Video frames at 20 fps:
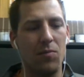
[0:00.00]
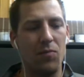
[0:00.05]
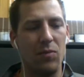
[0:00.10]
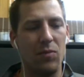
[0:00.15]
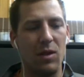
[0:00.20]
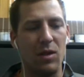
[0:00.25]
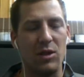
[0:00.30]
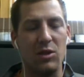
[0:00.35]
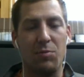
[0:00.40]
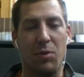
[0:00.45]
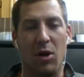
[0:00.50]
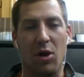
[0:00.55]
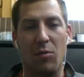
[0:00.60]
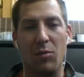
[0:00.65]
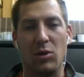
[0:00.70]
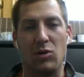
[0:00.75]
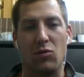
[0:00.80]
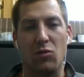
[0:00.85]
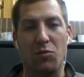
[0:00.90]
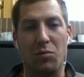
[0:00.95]

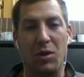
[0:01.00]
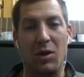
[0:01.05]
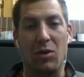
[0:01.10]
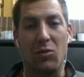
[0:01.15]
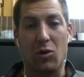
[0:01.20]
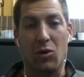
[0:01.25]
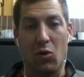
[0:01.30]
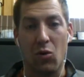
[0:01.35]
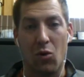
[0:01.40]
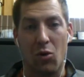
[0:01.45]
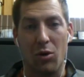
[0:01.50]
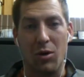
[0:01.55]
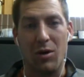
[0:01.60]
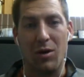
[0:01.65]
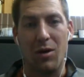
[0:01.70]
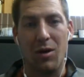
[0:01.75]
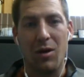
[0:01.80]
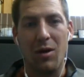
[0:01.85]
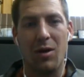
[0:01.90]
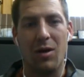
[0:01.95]
experiments were being
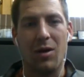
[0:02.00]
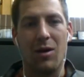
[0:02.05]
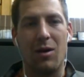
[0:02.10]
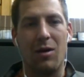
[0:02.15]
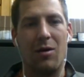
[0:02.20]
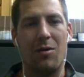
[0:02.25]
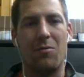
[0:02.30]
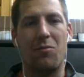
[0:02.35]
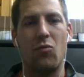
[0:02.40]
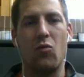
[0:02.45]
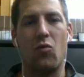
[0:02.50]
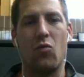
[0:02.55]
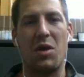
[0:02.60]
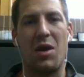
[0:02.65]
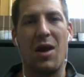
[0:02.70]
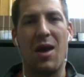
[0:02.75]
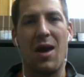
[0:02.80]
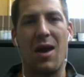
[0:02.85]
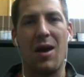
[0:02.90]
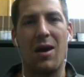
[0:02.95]
recorded.
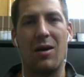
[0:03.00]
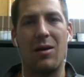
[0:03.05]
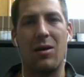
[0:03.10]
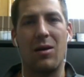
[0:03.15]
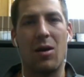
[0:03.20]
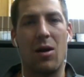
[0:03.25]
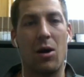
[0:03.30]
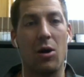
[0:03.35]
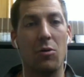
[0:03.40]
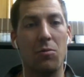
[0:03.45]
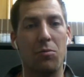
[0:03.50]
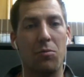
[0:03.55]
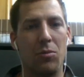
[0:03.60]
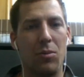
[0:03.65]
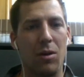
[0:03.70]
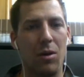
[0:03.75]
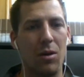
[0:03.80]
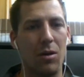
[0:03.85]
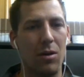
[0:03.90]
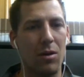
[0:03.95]
We had
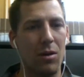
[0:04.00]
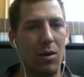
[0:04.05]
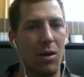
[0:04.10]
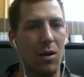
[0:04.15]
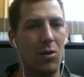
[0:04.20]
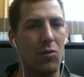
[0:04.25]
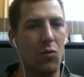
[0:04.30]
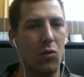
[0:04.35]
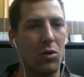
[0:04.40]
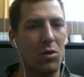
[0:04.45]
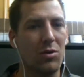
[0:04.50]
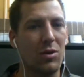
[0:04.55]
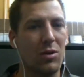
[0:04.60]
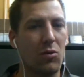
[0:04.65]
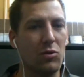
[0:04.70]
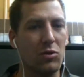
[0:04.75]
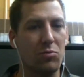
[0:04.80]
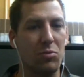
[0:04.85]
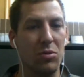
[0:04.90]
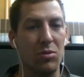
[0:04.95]
artwork
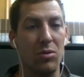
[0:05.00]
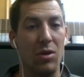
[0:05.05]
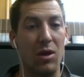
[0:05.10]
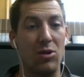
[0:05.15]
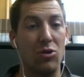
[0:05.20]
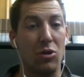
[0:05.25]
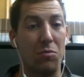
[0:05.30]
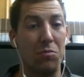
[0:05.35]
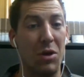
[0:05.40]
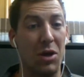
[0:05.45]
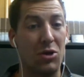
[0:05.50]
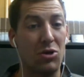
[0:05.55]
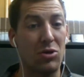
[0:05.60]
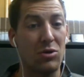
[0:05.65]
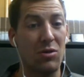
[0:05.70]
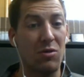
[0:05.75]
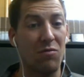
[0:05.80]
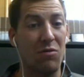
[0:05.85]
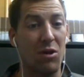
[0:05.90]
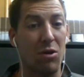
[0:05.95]
that was, they took
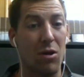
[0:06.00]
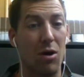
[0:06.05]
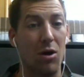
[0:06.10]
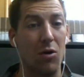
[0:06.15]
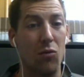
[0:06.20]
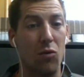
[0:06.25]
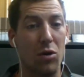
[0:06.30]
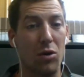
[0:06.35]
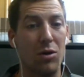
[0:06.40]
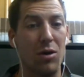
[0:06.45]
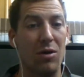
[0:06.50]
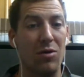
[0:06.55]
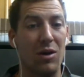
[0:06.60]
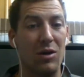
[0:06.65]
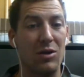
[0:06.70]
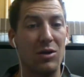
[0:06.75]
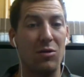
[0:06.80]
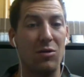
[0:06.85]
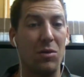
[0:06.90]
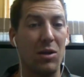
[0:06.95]
pictures of their artwork and
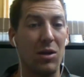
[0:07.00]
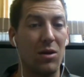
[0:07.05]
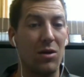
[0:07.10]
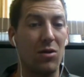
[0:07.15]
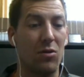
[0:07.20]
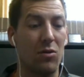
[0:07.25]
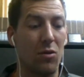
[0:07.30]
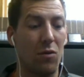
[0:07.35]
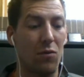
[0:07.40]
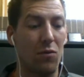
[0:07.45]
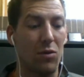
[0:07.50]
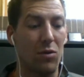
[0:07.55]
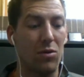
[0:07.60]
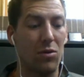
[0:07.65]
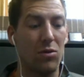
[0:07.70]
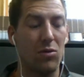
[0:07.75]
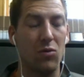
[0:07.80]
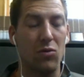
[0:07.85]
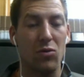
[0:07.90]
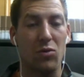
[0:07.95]
they submitted it over
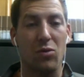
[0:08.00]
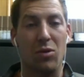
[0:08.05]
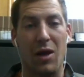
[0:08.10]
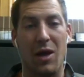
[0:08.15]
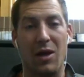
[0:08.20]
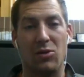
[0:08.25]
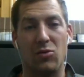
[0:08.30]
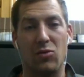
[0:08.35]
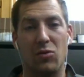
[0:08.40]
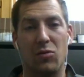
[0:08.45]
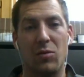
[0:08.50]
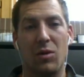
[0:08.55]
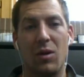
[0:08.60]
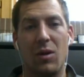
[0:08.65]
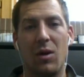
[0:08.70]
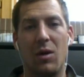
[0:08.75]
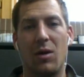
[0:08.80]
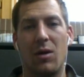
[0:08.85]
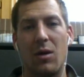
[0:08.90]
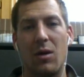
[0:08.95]
Google Classroom.
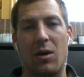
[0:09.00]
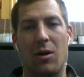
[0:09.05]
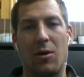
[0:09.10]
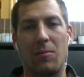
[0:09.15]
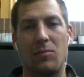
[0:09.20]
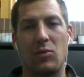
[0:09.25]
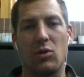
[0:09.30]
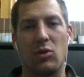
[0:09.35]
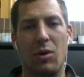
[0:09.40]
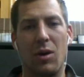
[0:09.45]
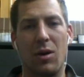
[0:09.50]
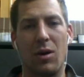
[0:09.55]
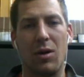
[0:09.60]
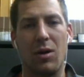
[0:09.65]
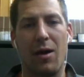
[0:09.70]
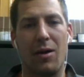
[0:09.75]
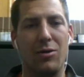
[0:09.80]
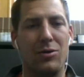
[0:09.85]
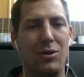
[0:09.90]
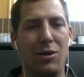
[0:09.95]
So we had a
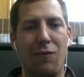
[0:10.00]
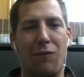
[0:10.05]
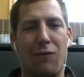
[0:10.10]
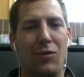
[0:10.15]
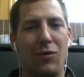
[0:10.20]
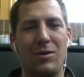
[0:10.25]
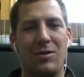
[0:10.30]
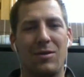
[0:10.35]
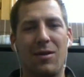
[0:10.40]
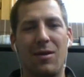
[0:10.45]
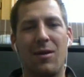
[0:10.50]
lot of different